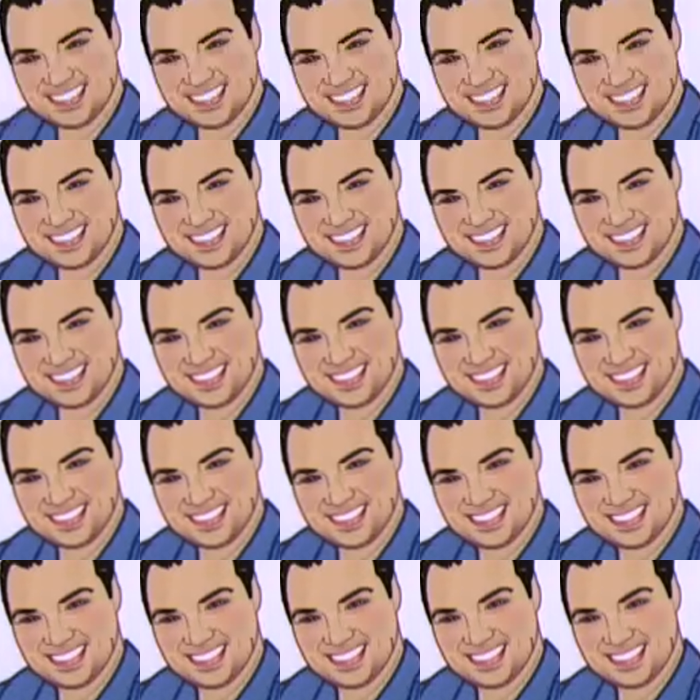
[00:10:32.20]

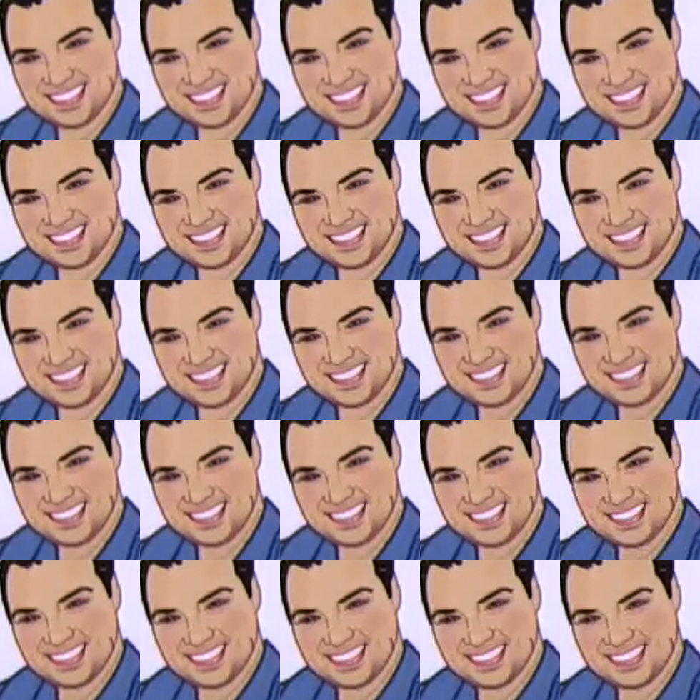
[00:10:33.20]

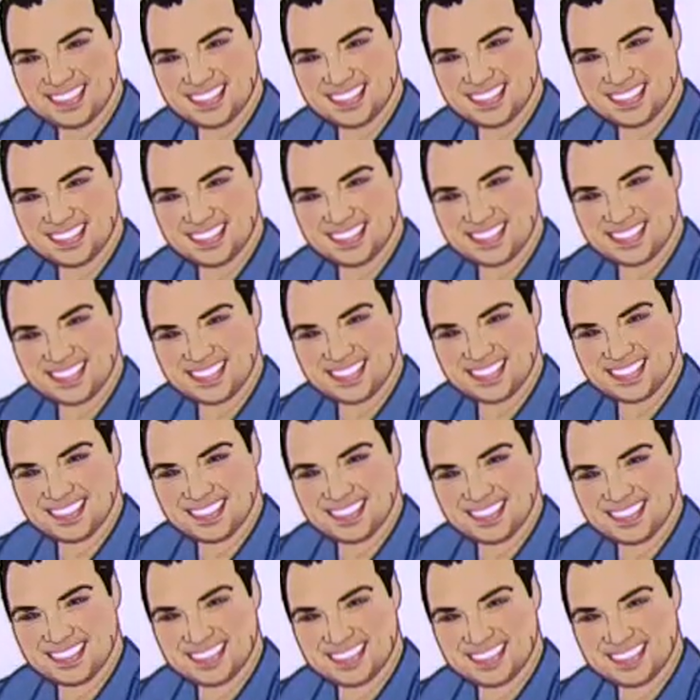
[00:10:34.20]

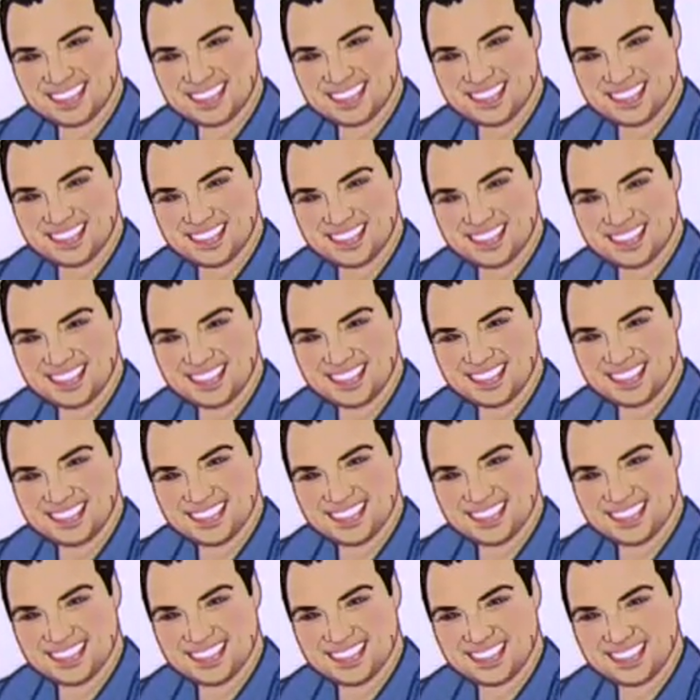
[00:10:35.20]

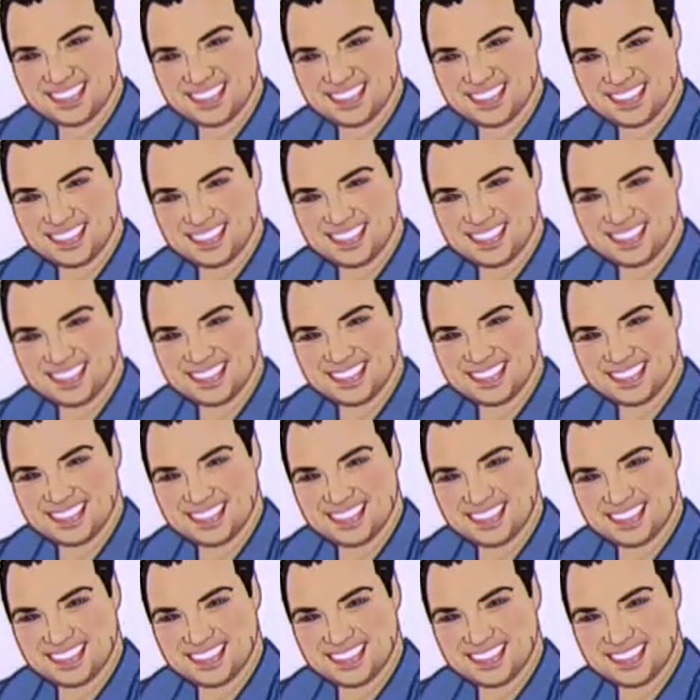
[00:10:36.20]
(silent)